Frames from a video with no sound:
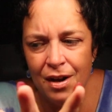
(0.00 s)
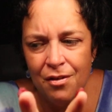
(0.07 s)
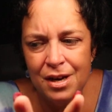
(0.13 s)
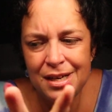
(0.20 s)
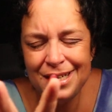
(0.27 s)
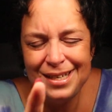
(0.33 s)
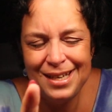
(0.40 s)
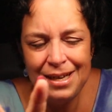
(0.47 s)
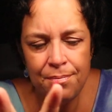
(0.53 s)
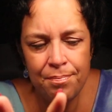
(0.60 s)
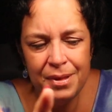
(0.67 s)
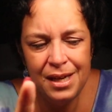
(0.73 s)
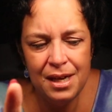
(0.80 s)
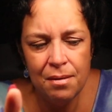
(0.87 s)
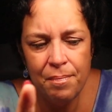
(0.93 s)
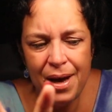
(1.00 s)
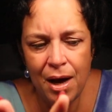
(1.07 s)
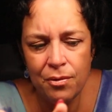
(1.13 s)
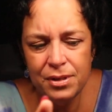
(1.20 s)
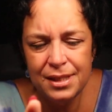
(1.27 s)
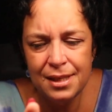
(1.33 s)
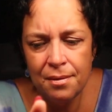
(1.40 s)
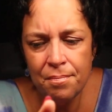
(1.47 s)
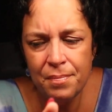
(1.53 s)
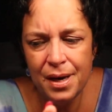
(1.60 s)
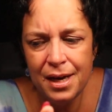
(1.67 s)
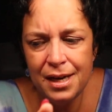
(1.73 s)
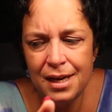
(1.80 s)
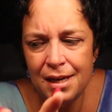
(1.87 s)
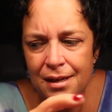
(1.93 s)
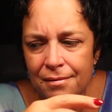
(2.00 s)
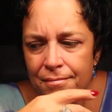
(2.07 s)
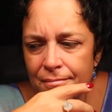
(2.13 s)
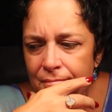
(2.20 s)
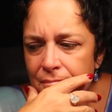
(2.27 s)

very deeply about somebody